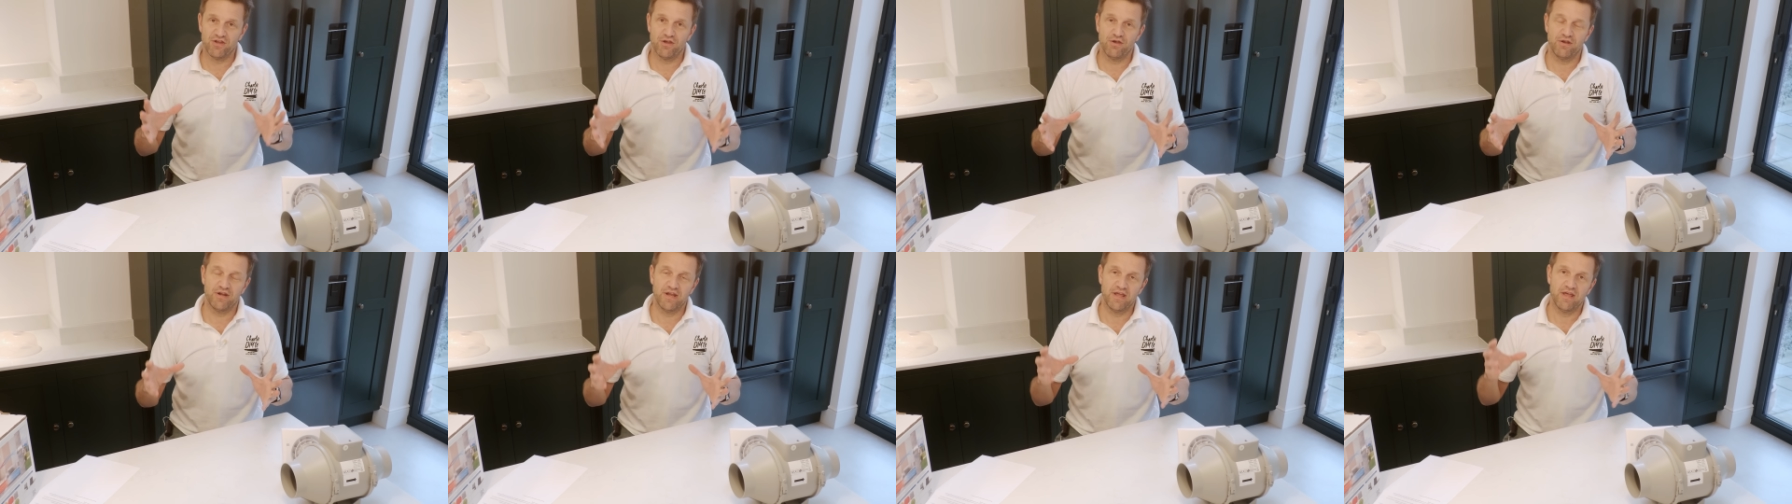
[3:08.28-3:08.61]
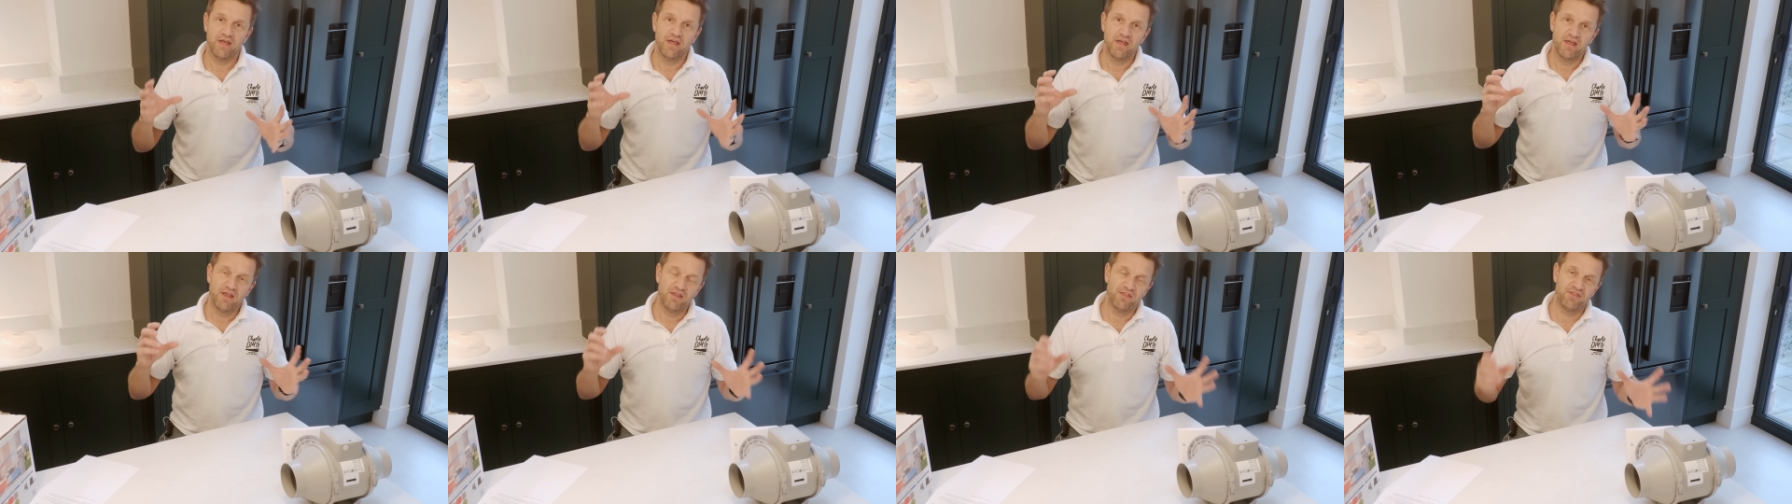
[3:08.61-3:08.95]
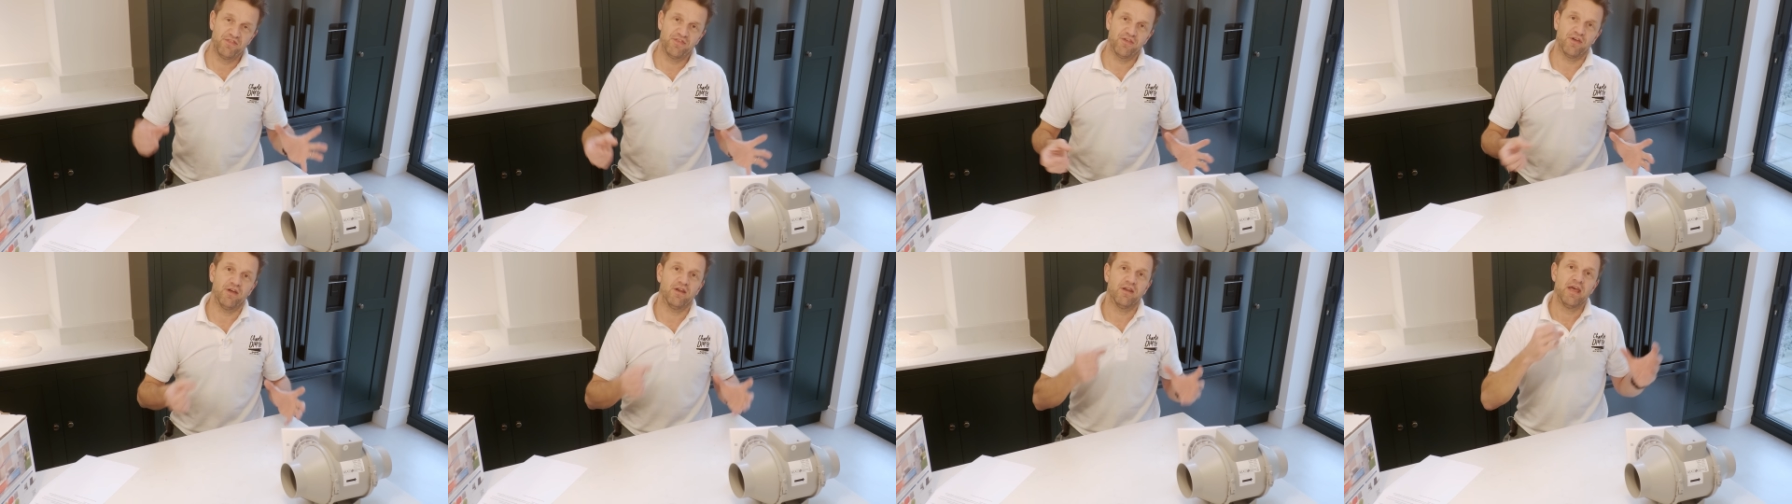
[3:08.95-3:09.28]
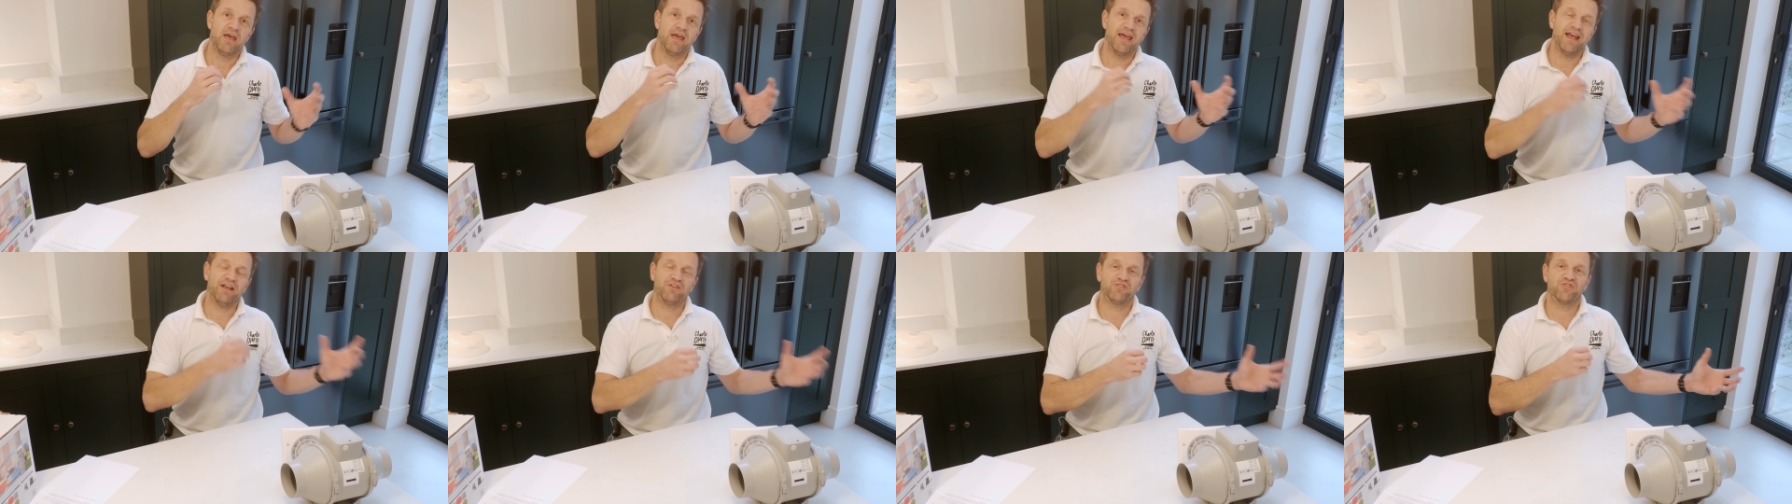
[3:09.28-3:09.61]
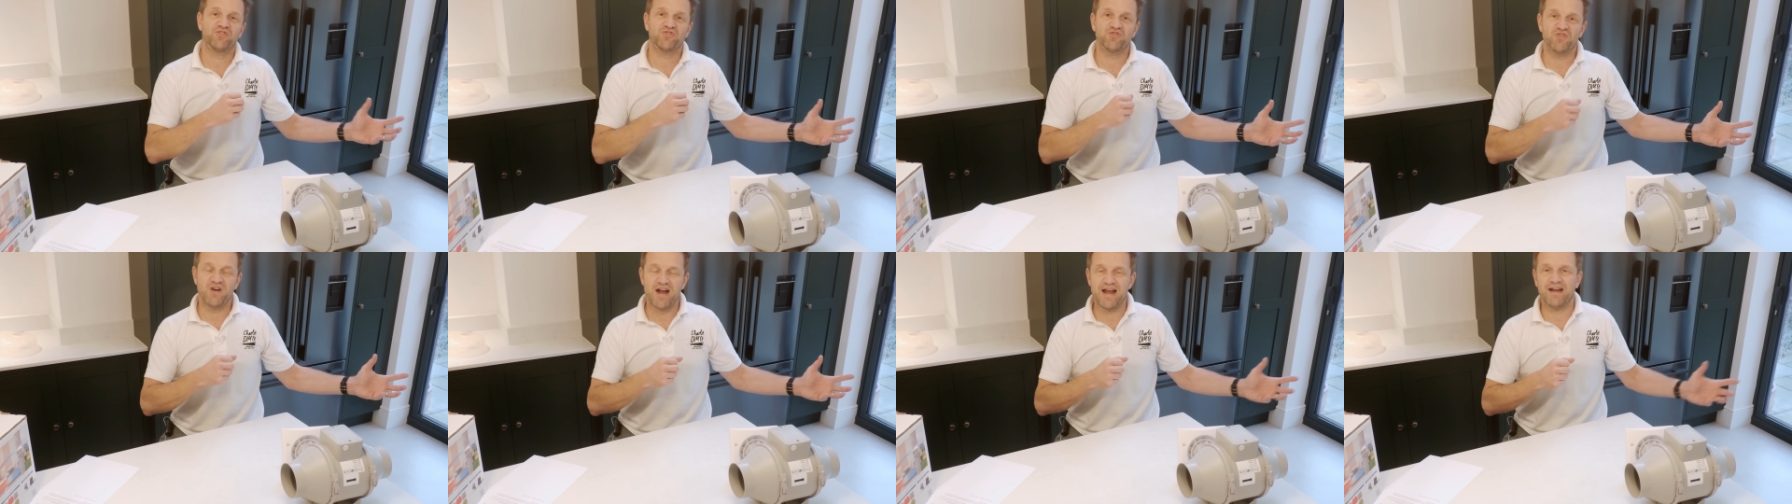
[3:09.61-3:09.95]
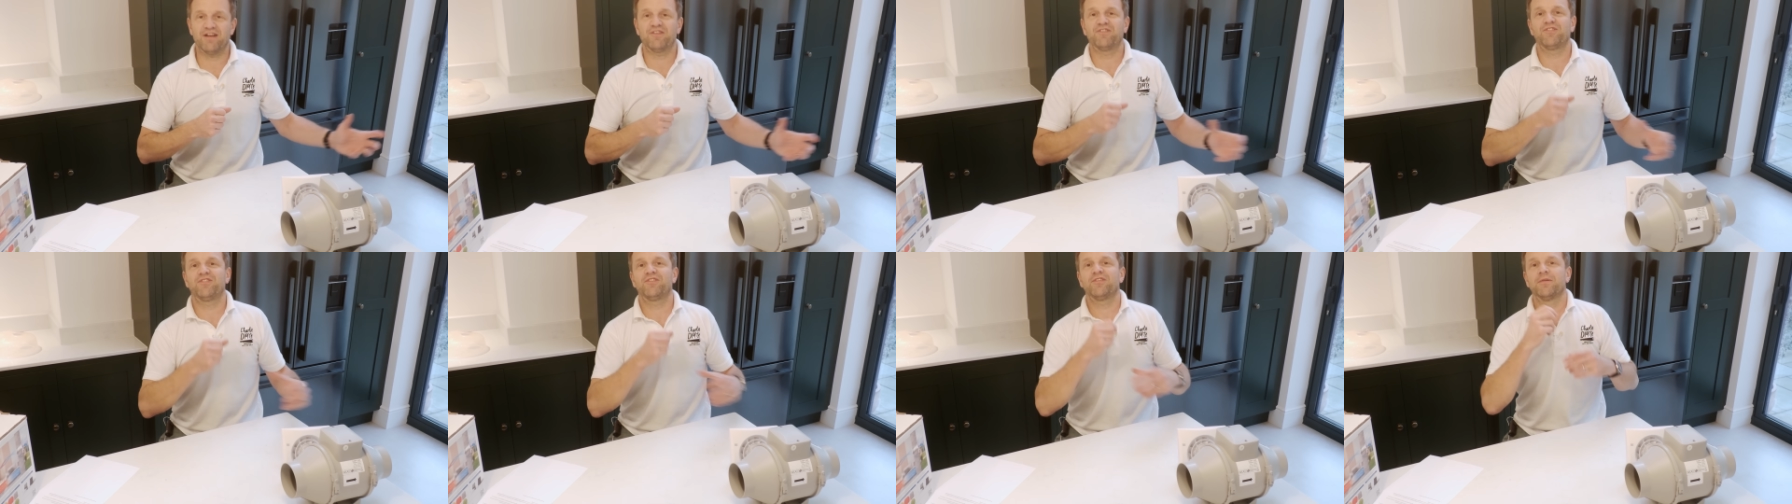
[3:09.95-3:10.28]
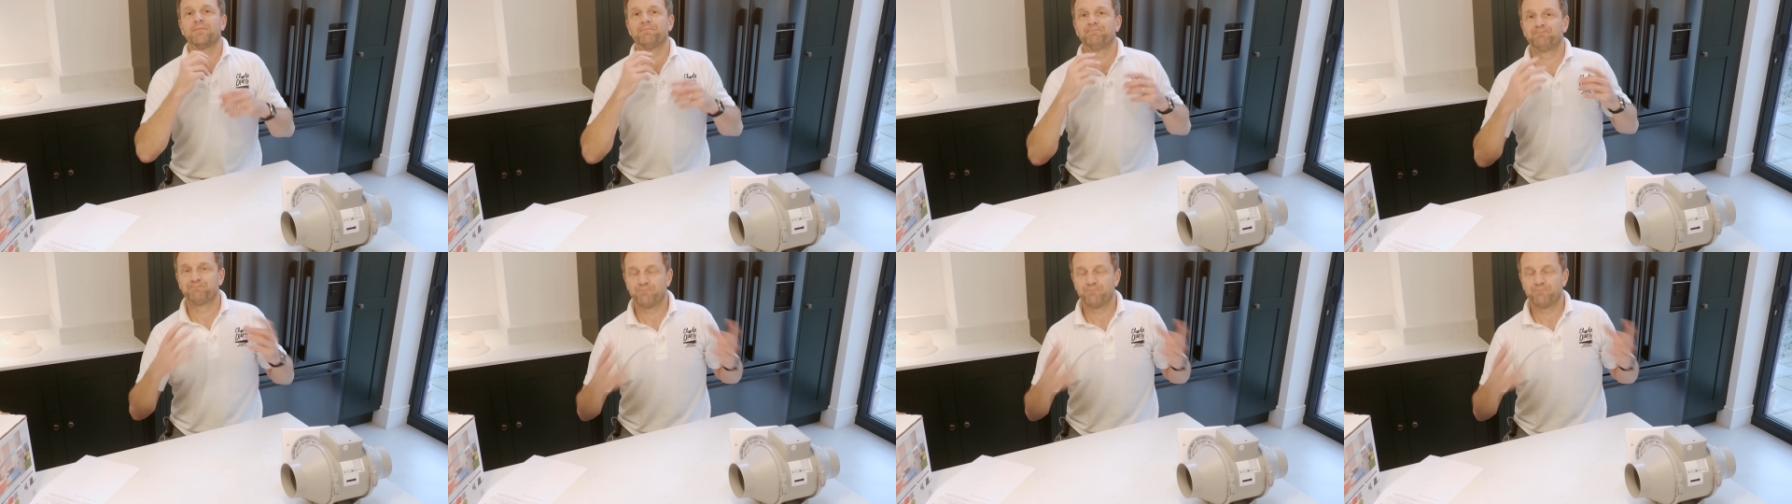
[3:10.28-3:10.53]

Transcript: unit that extracts